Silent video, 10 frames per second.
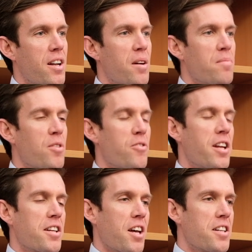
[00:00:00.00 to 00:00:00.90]
and I'm
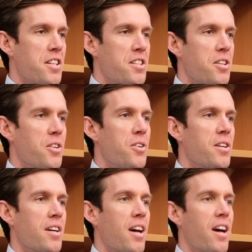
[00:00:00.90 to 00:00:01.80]
really excited to
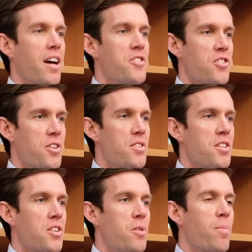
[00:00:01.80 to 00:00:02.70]
uh, introduce
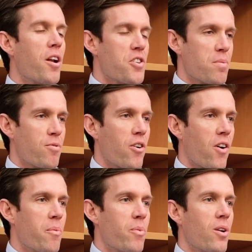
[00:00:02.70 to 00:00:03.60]
the new partnership
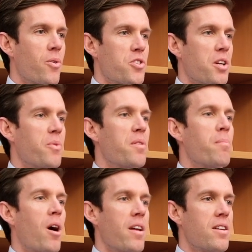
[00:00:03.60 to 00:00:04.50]
programme we're launching with
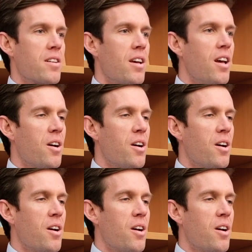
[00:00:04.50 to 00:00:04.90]
Mind,